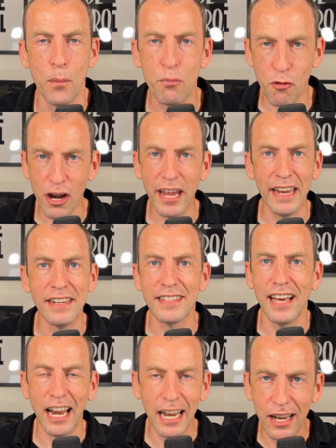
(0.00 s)
brilliant.
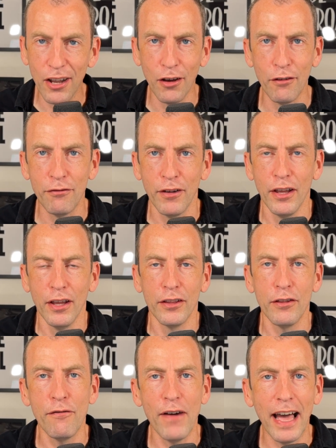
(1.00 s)
I love
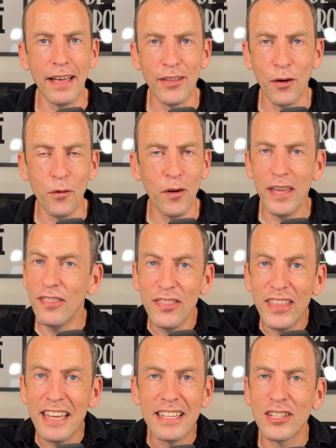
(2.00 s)
the fact that in
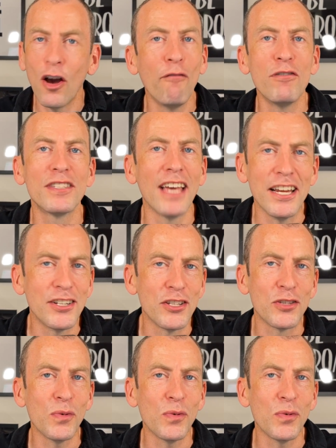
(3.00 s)
these conversations,